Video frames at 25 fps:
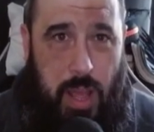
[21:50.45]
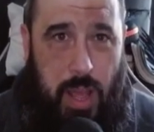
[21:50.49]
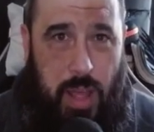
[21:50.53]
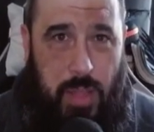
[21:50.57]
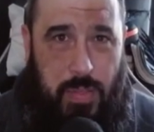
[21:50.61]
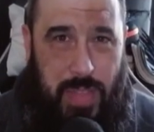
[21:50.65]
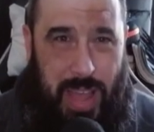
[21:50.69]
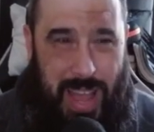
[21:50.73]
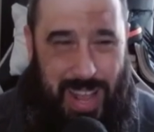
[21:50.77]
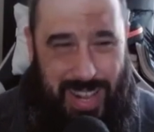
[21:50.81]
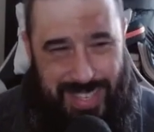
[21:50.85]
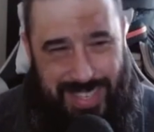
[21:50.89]

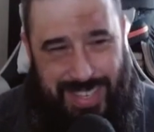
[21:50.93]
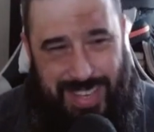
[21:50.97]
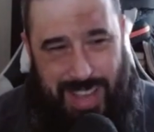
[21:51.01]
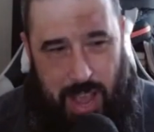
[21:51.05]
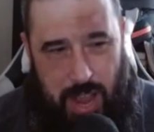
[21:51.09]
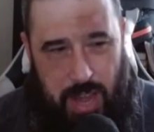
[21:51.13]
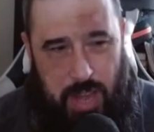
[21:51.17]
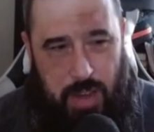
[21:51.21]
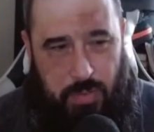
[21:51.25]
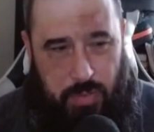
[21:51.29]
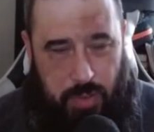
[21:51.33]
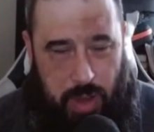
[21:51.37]
that's
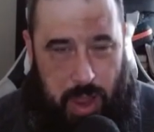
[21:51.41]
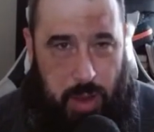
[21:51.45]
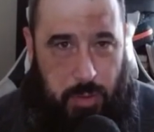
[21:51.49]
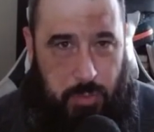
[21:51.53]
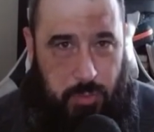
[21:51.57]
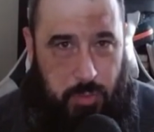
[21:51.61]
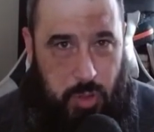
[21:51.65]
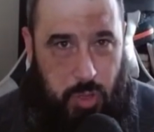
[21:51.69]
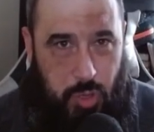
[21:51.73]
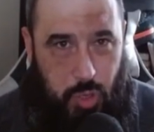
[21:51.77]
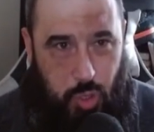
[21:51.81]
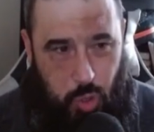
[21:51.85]
kind of
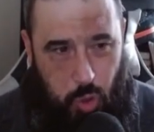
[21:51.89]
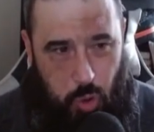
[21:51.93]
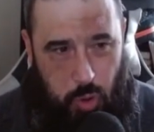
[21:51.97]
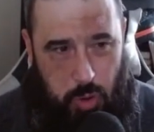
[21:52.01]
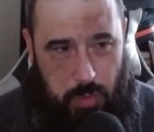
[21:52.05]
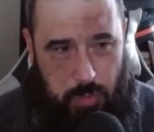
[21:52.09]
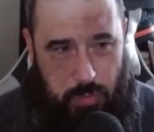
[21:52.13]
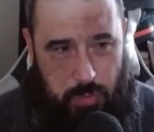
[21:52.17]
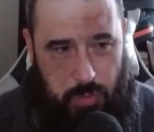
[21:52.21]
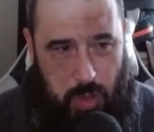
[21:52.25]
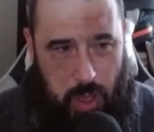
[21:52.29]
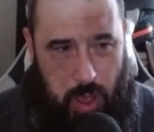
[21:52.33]
left sort
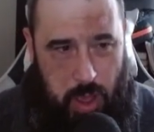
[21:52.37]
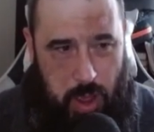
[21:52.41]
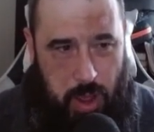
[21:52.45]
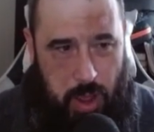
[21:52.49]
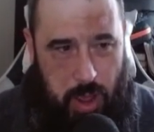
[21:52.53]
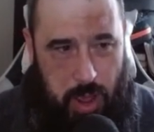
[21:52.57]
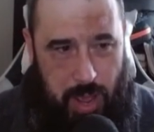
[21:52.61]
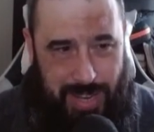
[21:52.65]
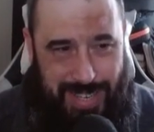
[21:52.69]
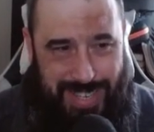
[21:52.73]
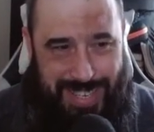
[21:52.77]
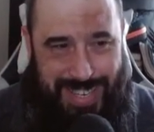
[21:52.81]
of
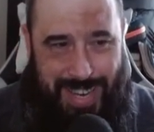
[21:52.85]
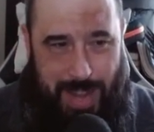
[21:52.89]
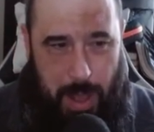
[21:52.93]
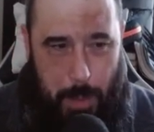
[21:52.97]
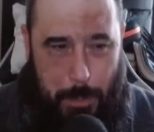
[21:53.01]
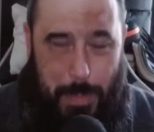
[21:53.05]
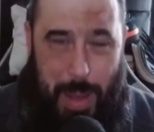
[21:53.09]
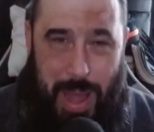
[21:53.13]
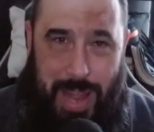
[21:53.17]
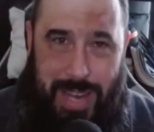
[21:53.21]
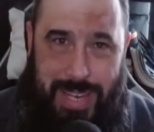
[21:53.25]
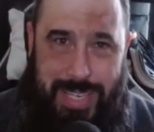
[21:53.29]
a
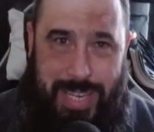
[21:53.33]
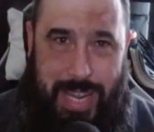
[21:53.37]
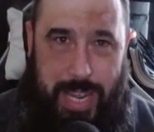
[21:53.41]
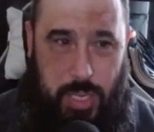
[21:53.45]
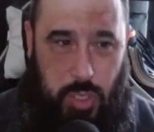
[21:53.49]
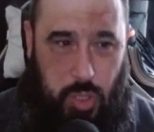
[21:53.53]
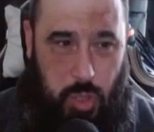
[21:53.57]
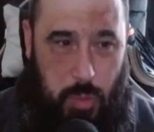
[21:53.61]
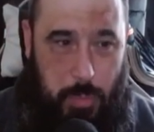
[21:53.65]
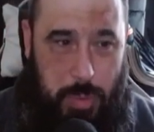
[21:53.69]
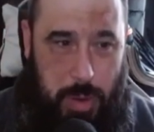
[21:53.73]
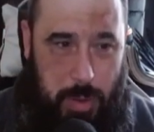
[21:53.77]
bad
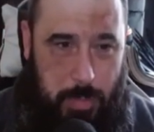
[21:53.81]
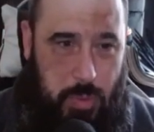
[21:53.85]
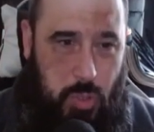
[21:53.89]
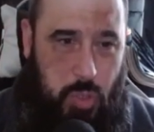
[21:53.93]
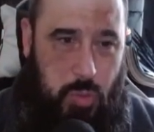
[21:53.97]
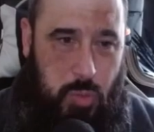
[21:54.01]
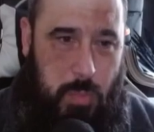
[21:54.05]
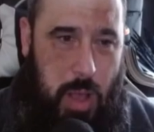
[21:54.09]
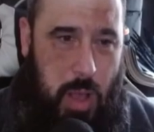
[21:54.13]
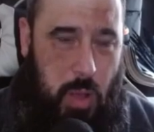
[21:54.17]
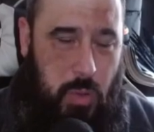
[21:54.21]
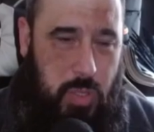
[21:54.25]
taste on people's
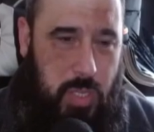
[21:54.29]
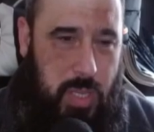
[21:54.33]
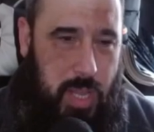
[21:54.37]
mouths.